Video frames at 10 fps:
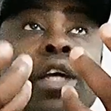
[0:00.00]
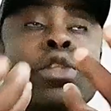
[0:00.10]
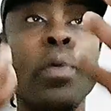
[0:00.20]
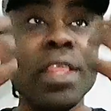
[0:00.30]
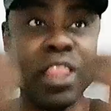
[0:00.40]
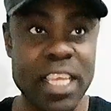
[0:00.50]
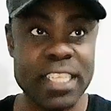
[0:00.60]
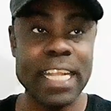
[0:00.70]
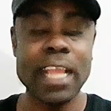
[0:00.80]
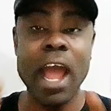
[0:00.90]
doing things
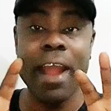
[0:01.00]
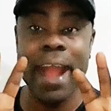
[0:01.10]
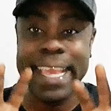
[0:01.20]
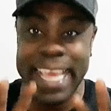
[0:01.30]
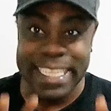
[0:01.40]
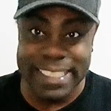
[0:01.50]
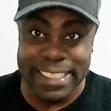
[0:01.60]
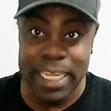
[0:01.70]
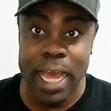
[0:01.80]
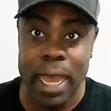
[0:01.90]
that are against
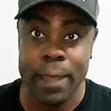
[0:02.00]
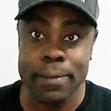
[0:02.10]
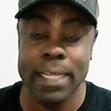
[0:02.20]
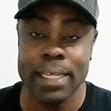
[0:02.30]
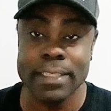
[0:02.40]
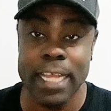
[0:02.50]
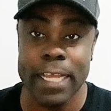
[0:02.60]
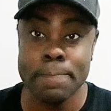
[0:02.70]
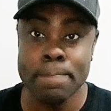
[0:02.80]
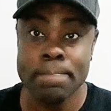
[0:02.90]
the law. You
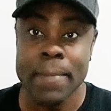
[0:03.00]
understand?